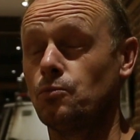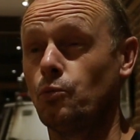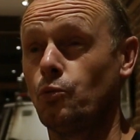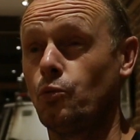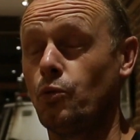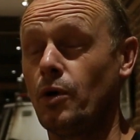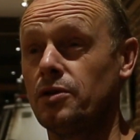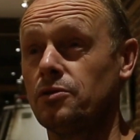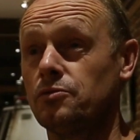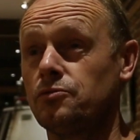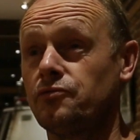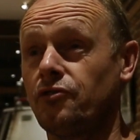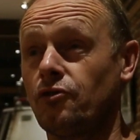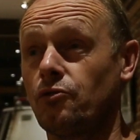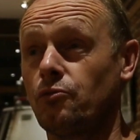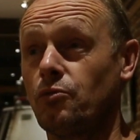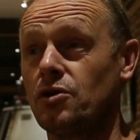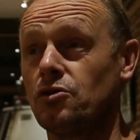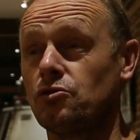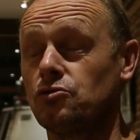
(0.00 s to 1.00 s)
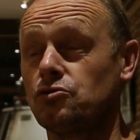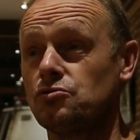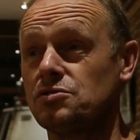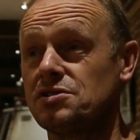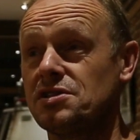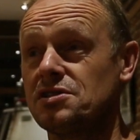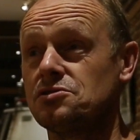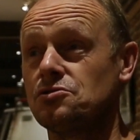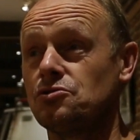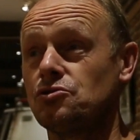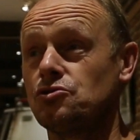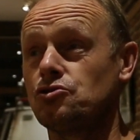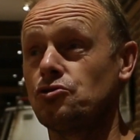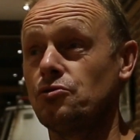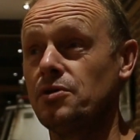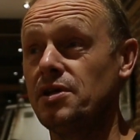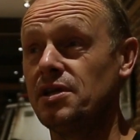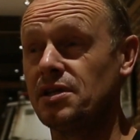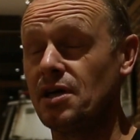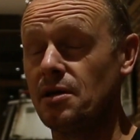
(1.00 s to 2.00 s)
for 1 or 2 seasons,
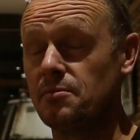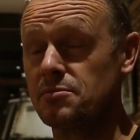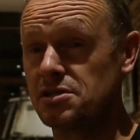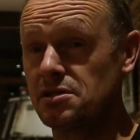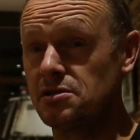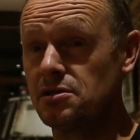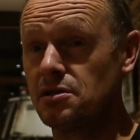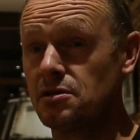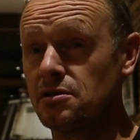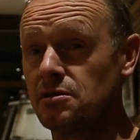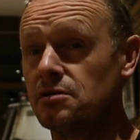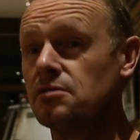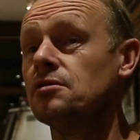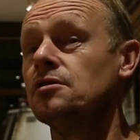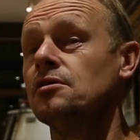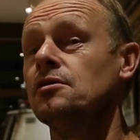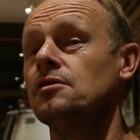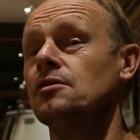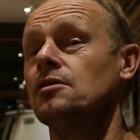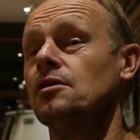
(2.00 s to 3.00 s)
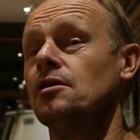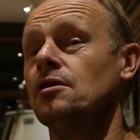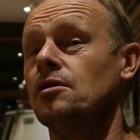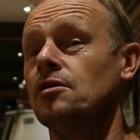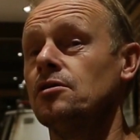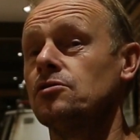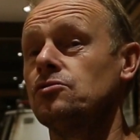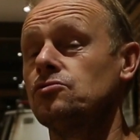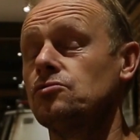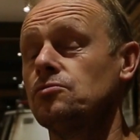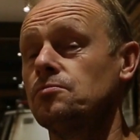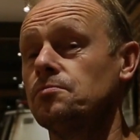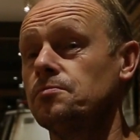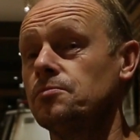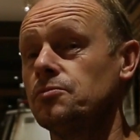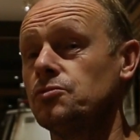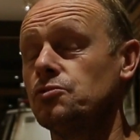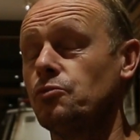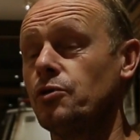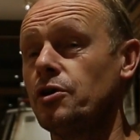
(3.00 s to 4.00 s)
3 times a year.
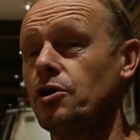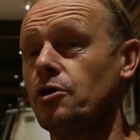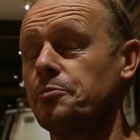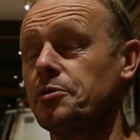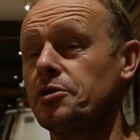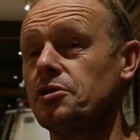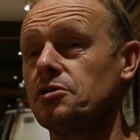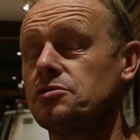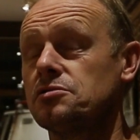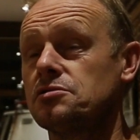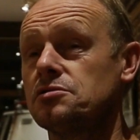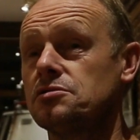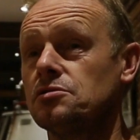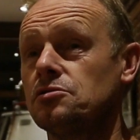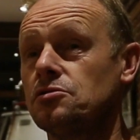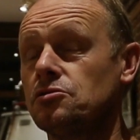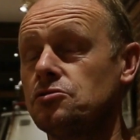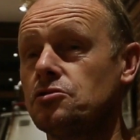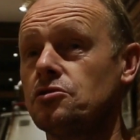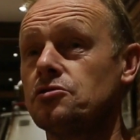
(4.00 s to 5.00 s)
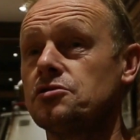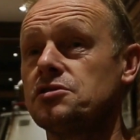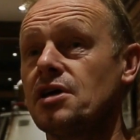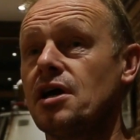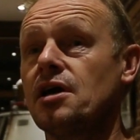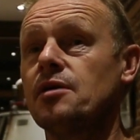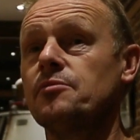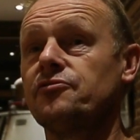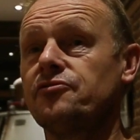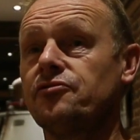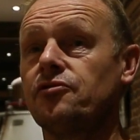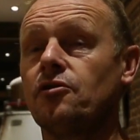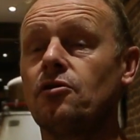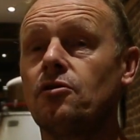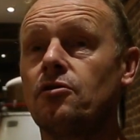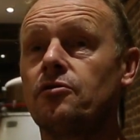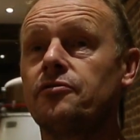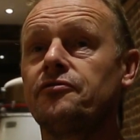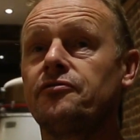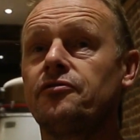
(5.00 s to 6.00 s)
We opened it the third time
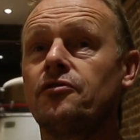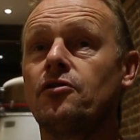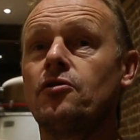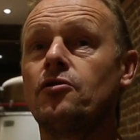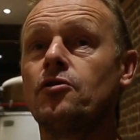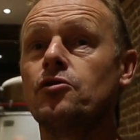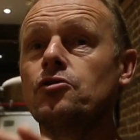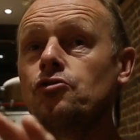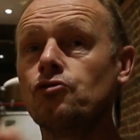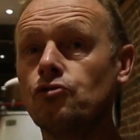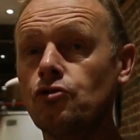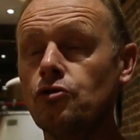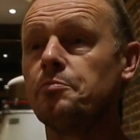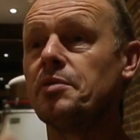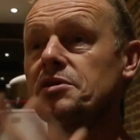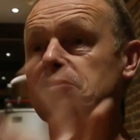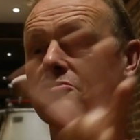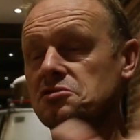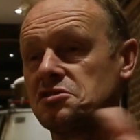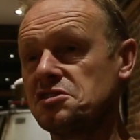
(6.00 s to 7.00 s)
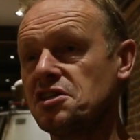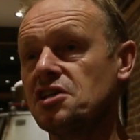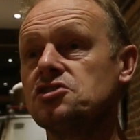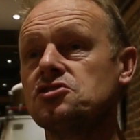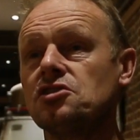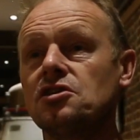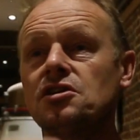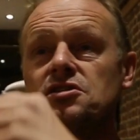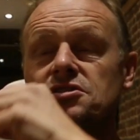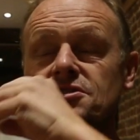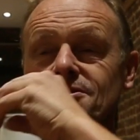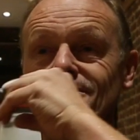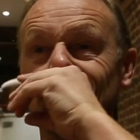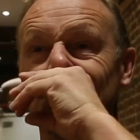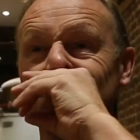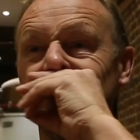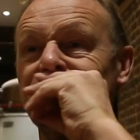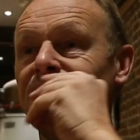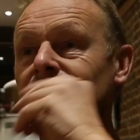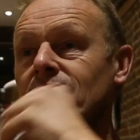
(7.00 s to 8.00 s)
for a group association and
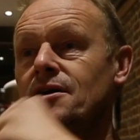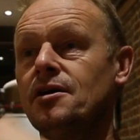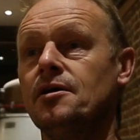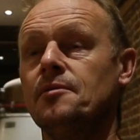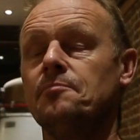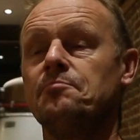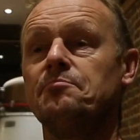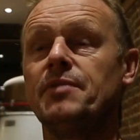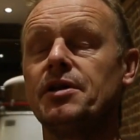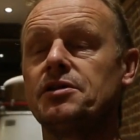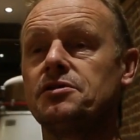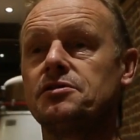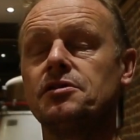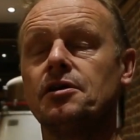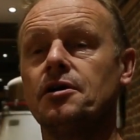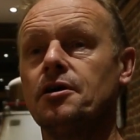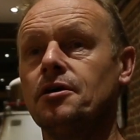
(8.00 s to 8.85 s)
so on. But